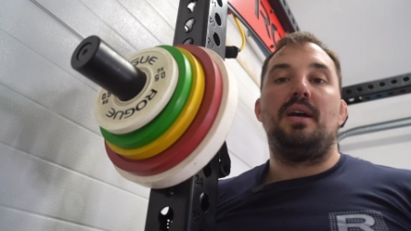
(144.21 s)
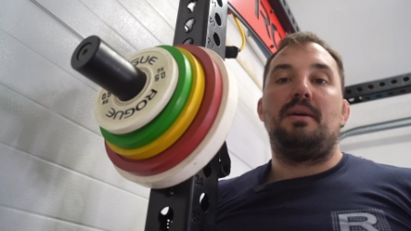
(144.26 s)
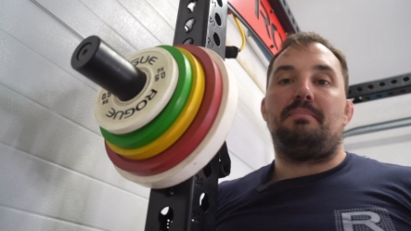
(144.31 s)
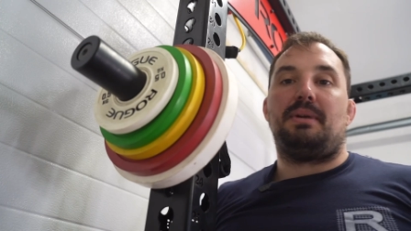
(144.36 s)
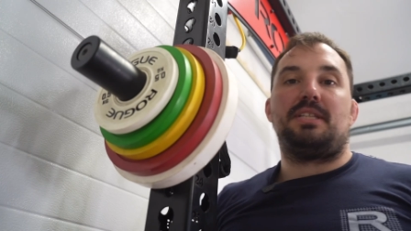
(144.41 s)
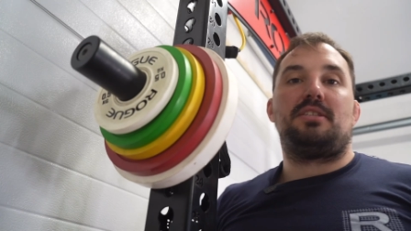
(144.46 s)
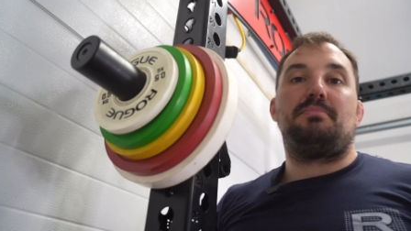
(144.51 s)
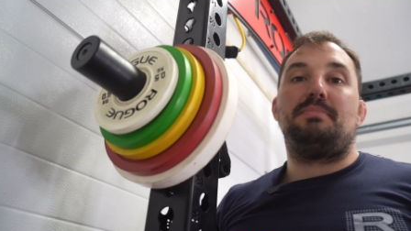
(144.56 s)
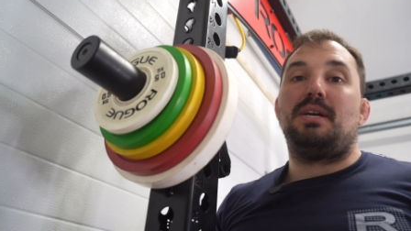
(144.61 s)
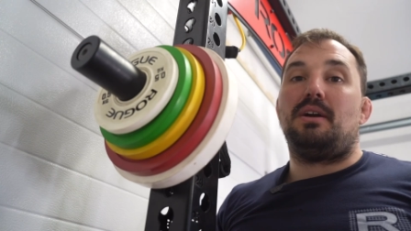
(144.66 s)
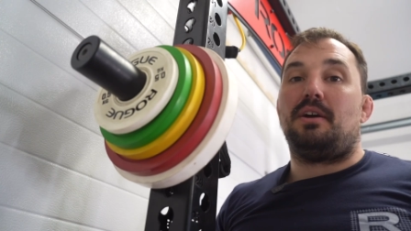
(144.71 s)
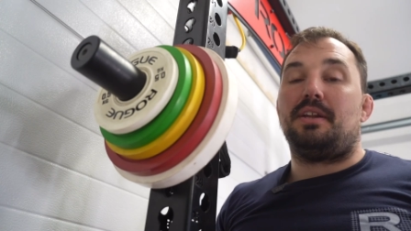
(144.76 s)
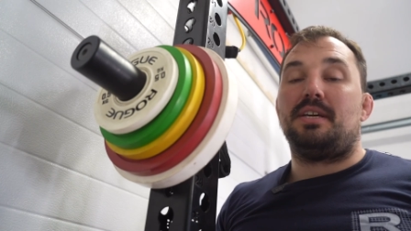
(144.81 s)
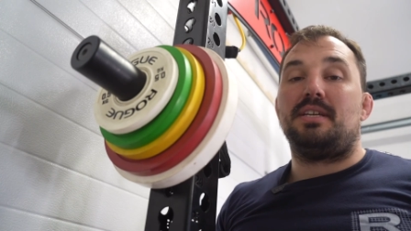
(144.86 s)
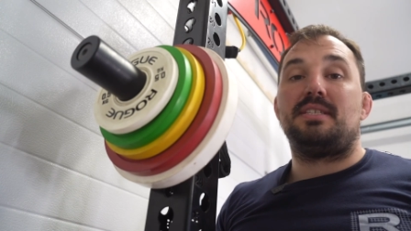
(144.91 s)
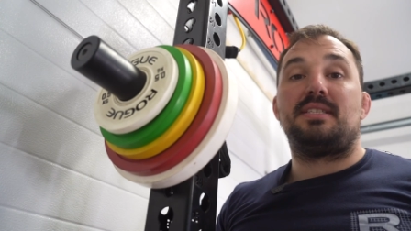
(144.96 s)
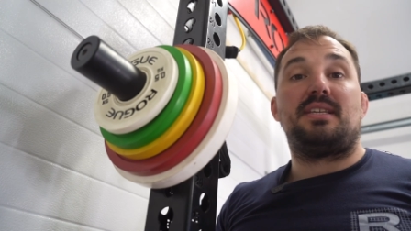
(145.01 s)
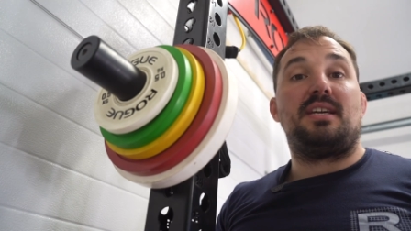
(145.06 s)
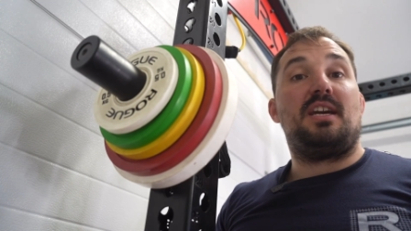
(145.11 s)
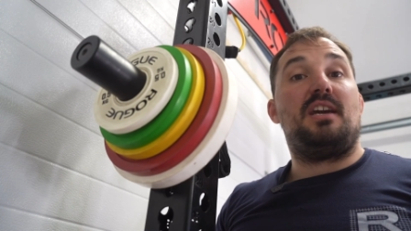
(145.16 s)
But to be
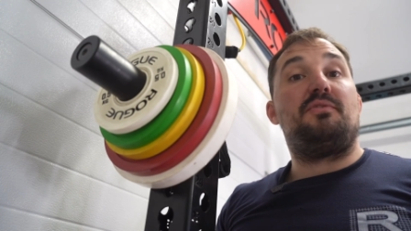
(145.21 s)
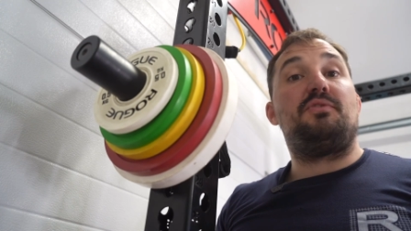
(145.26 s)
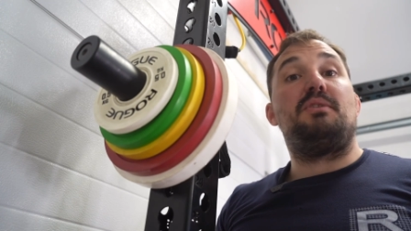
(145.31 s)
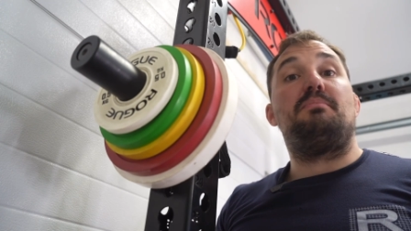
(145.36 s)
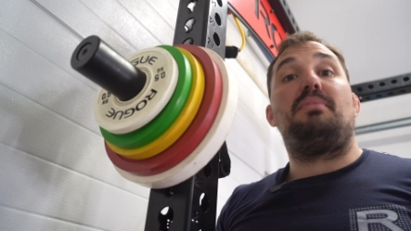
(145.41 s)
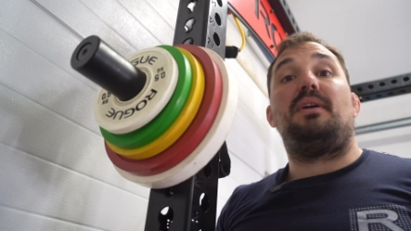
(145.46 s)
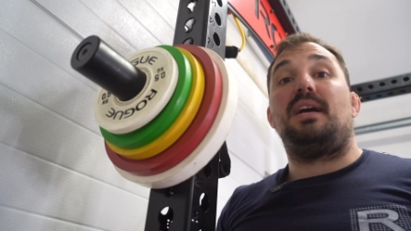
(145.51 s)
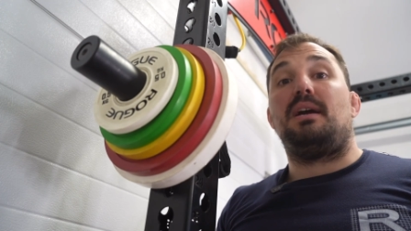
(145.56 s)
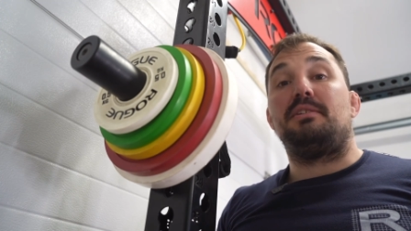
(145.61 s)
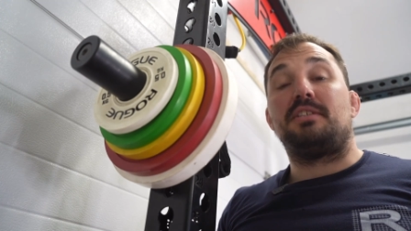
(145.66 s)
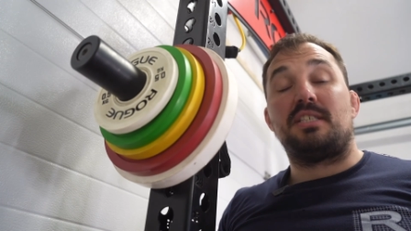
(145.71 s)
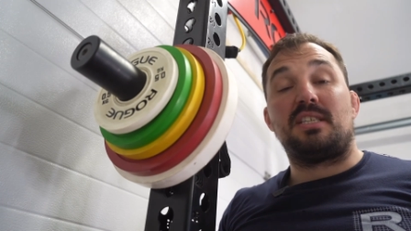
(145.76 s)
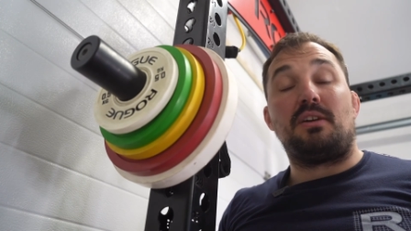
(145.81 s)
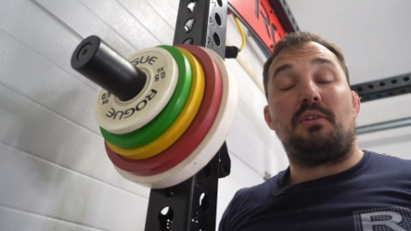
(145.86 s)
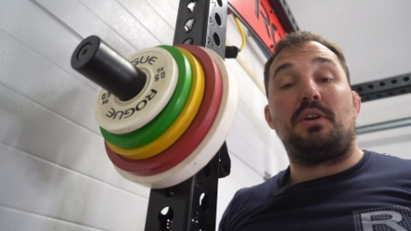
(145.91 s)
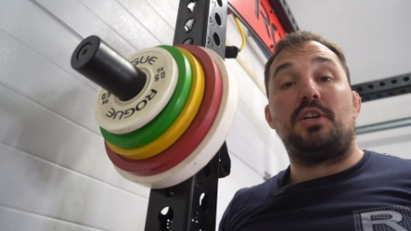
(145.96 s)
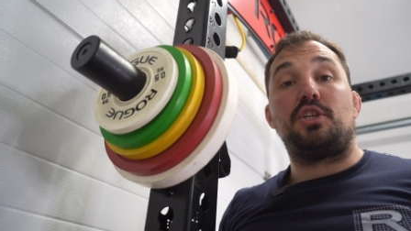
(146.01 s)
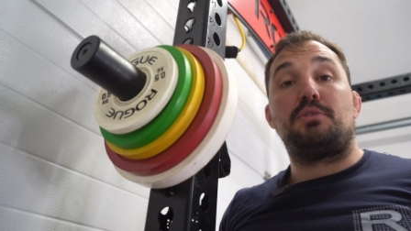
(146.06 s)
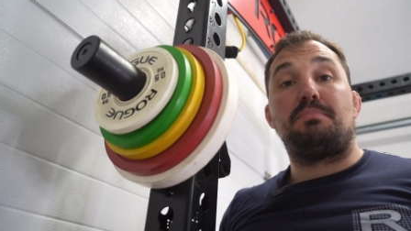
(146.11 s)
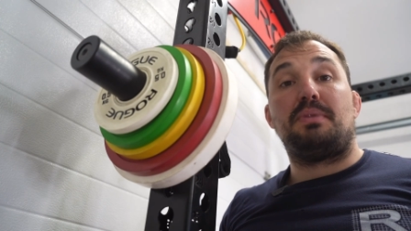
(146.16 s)
honest, if you buy a
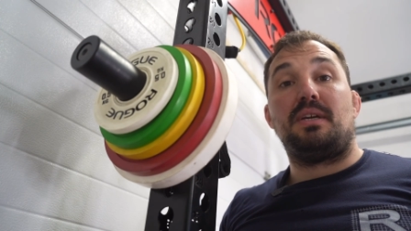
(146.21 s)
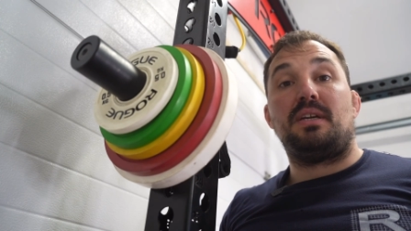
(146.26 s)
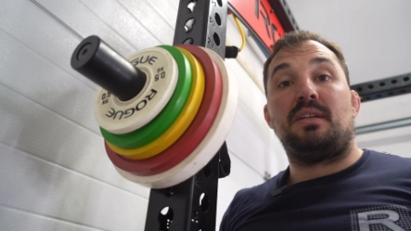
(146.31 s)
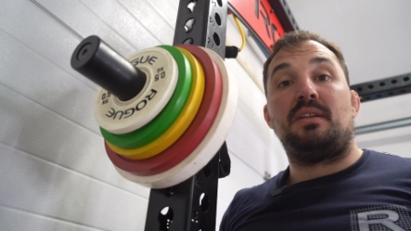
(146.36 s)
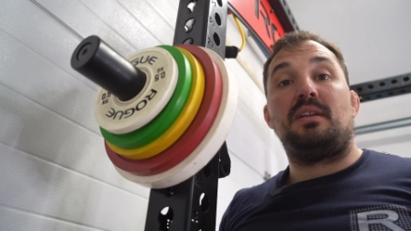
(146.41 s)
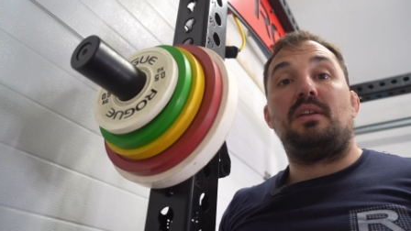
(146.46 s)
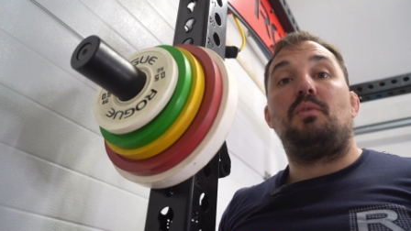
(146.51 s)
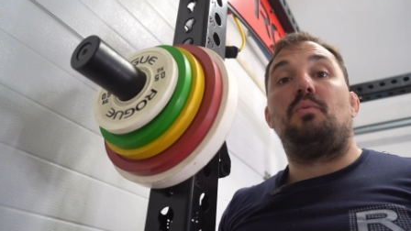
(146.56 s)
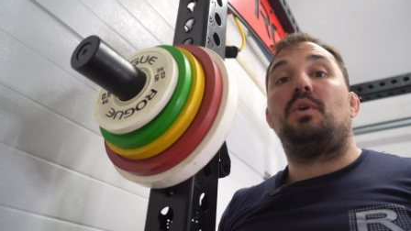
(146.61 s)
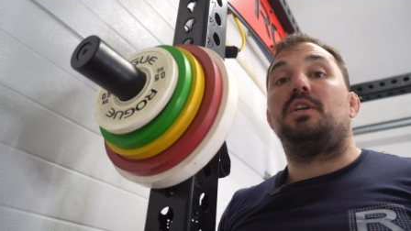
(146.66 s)
storage pin,